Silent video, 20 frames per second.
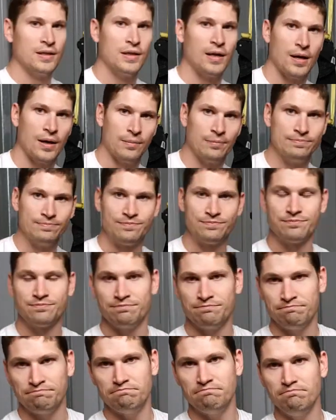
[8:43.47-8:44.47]
Um,
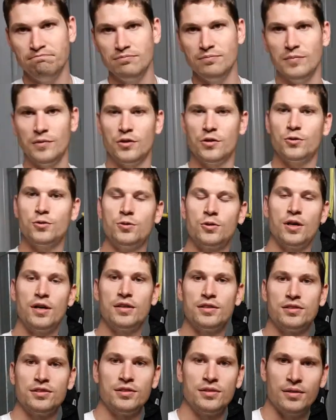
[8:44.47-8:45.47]
cool
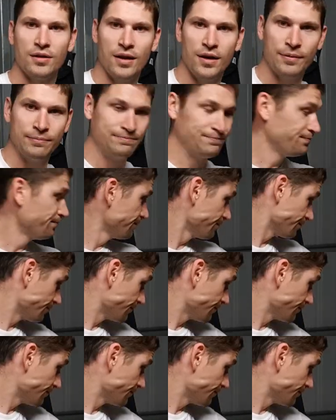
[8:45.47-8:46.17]
guys. Um,